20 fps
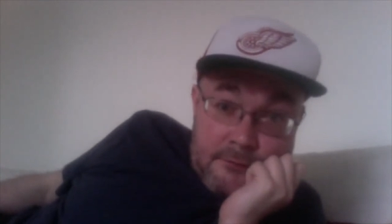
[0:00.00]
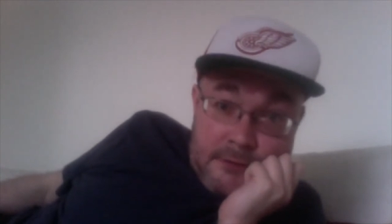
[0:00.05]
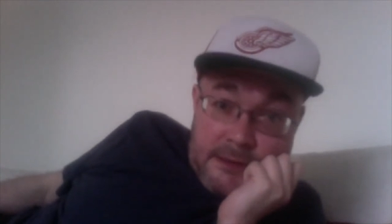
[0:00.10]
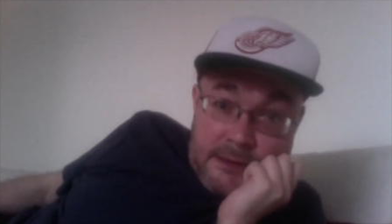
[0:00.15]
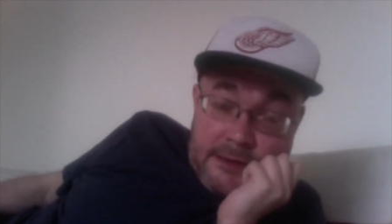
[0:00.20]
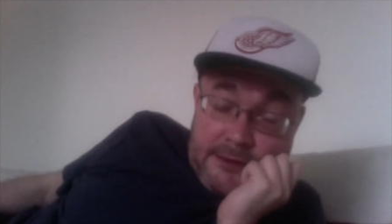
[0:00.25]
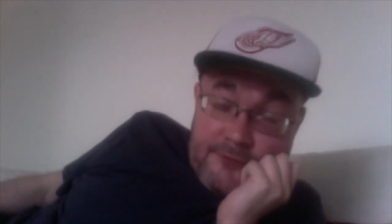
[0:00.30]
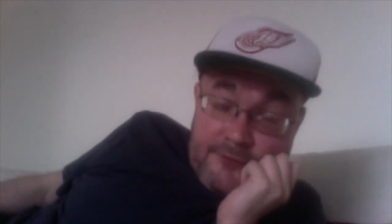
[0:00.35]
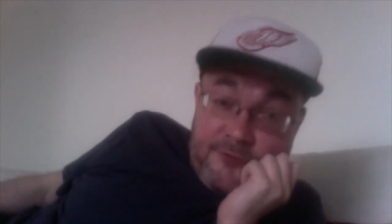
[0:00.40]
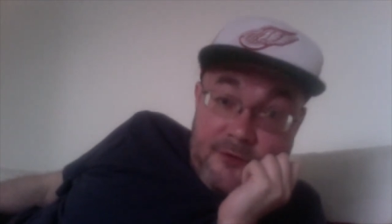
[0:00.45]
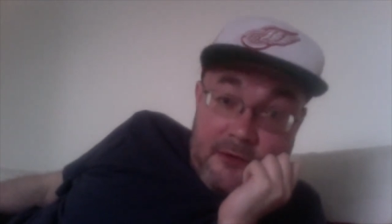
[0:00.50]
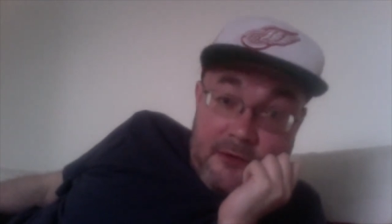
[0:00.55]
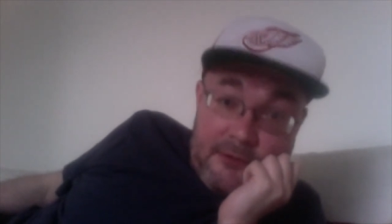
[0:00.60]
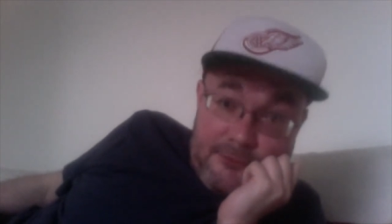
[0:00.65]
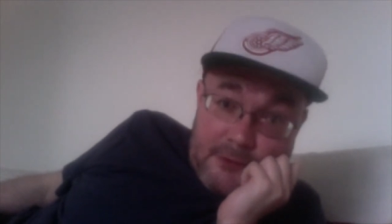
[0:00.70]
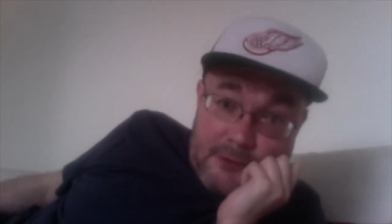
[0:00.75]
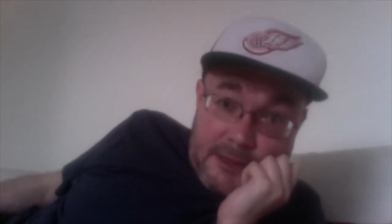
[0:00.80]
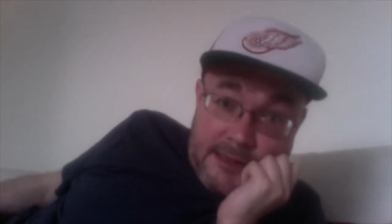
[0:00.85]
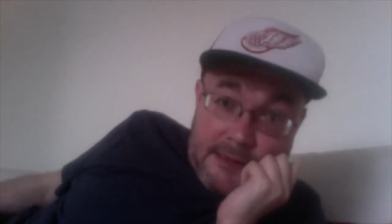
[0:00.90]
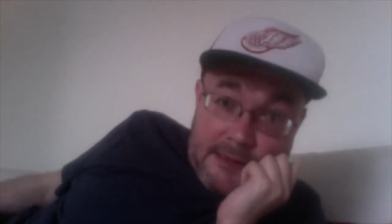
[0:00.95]
Uh, it's very,
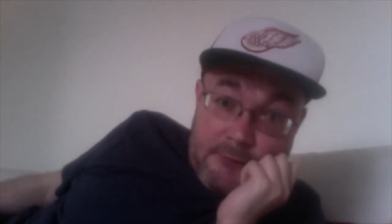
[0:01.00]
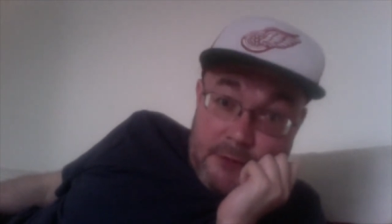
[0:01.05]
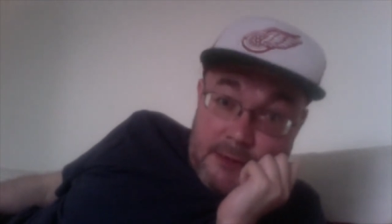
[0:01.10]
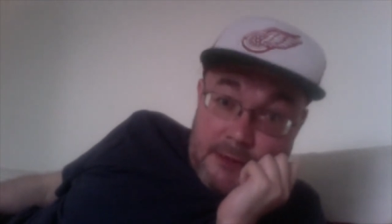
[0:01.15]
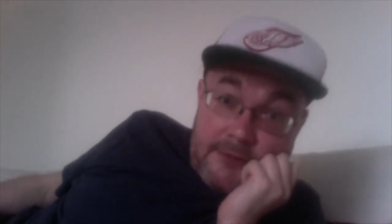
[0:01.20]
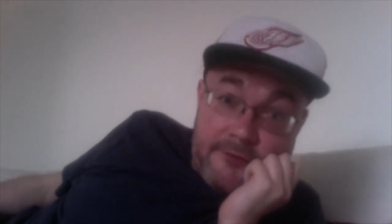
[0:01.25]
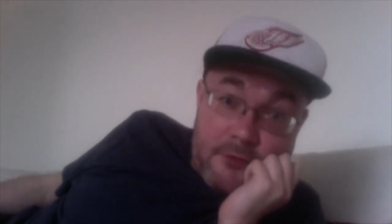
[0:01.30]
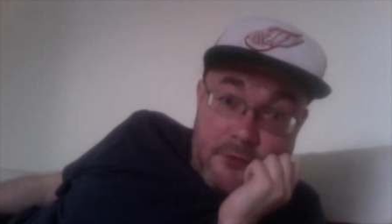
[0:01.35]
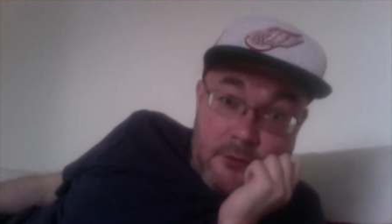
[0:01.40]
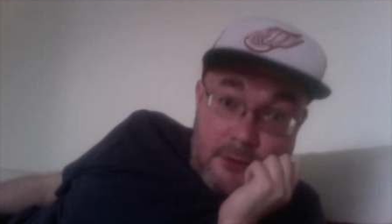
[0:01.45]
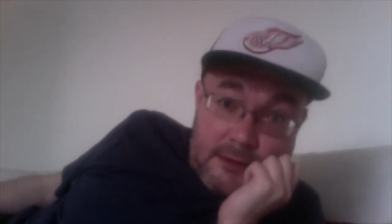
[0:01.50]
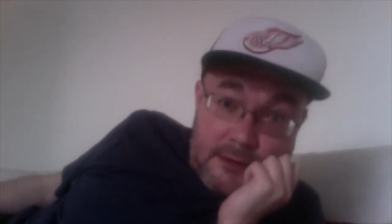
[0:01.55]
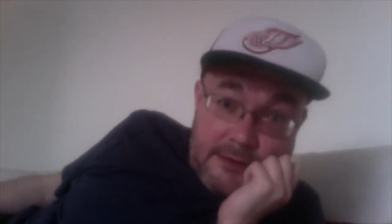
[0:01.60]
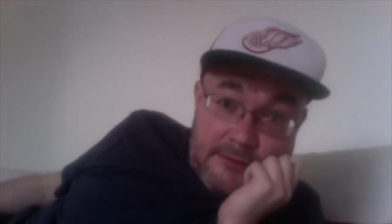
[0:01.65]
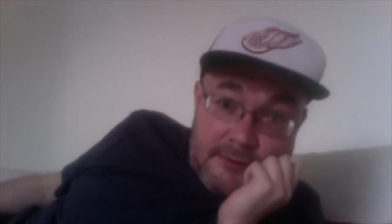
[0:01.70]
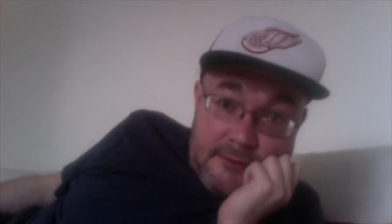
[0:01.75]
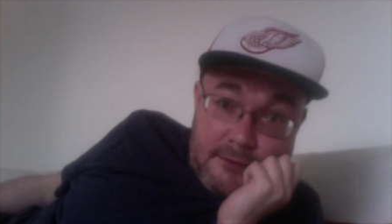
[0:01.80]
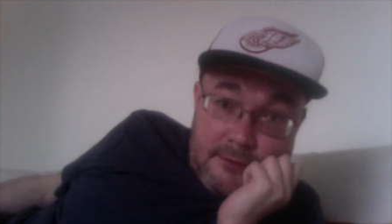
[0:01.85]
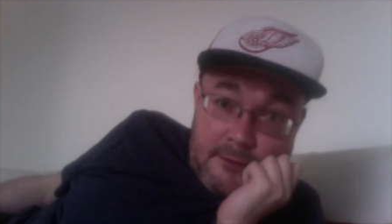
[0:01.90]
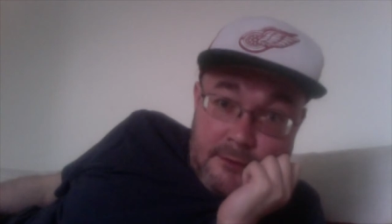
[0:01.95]
very well. It's called
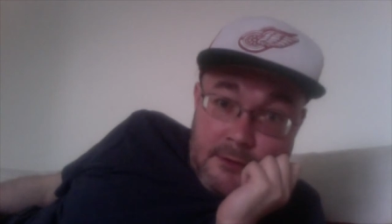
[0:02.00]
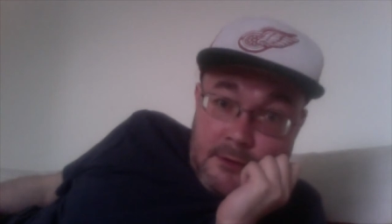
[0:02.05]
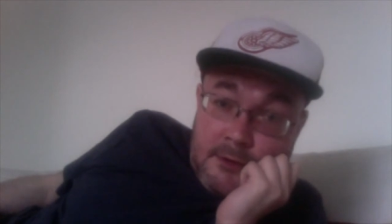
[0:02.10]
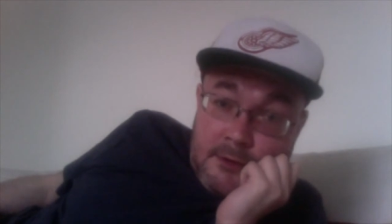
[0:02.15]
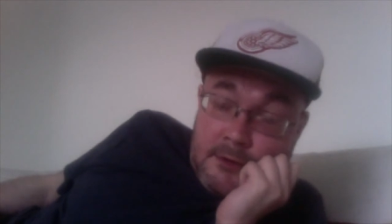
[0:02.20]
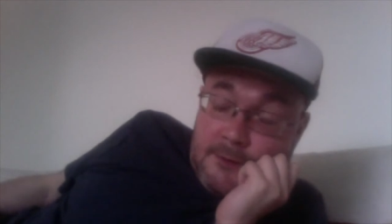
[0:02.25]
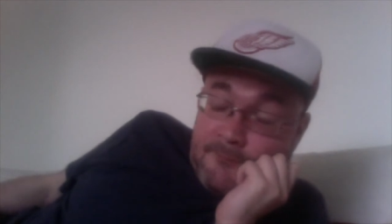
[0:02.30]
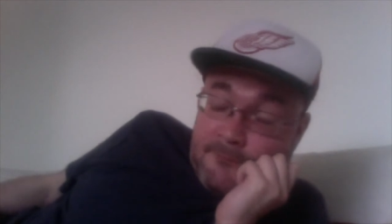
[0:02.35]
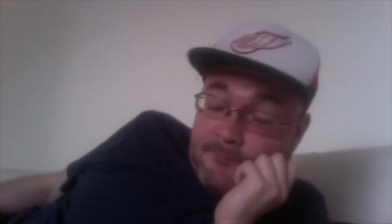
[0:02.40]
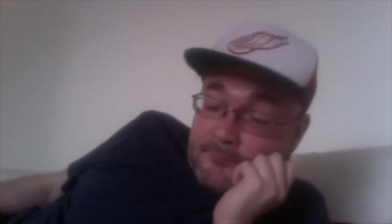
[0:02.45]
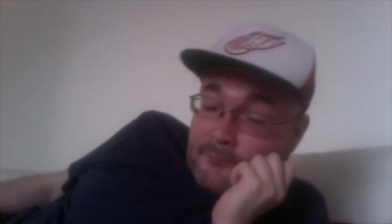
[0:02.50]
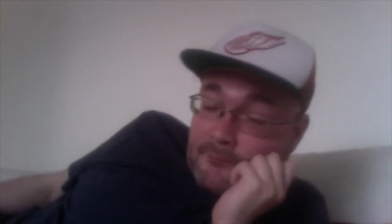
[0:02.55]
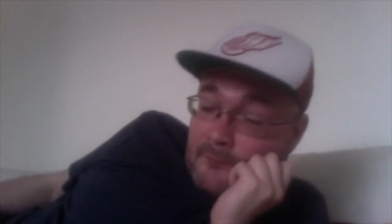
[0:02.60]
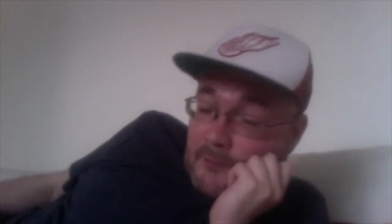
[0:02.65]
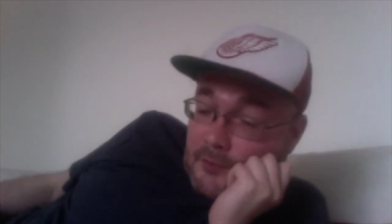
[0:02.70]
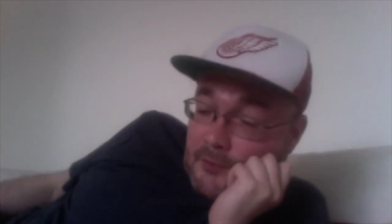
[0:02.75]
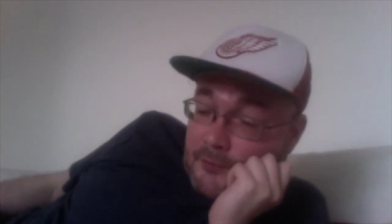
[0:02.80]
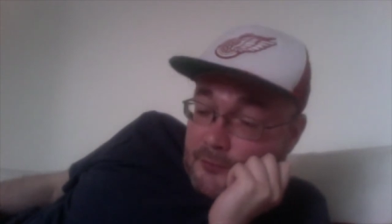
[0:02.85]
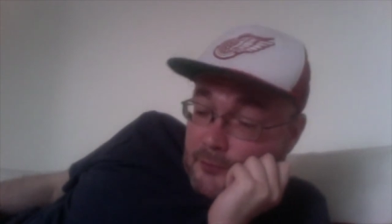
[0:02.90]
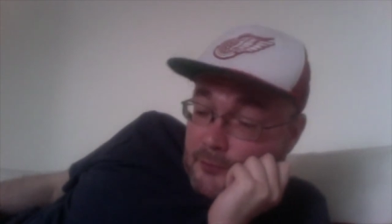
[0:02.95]
Iceland
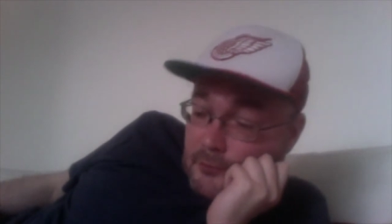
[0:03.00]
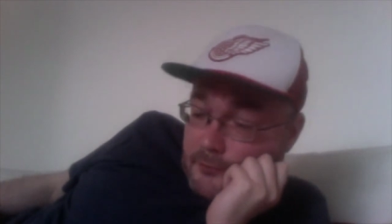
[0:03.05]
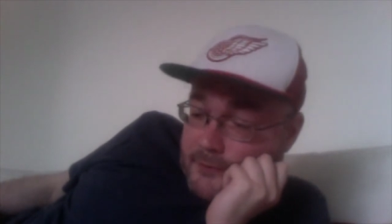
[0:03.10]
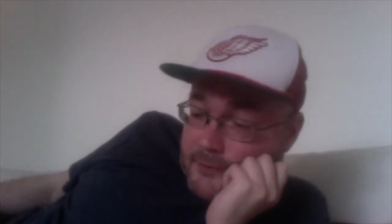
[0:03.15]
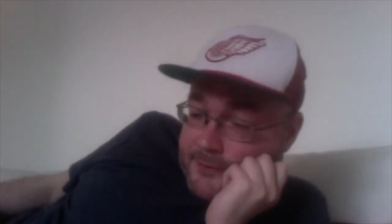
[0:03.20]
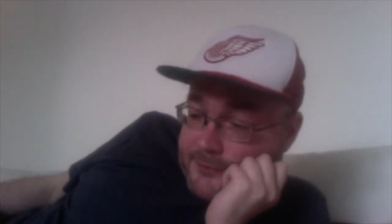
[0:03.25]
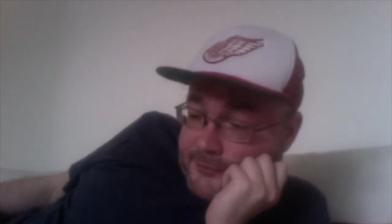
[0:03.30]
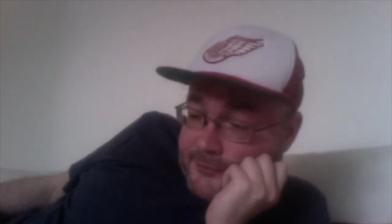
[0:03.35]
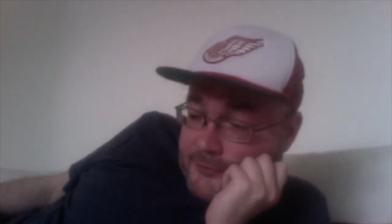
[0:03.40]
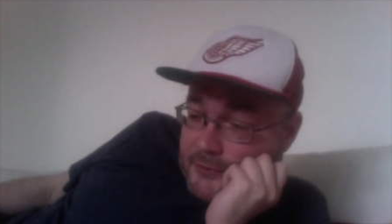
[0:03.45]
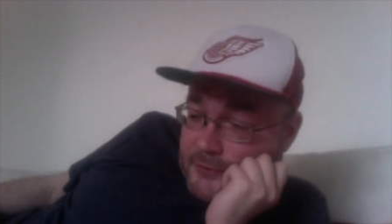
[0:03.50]
for a reason.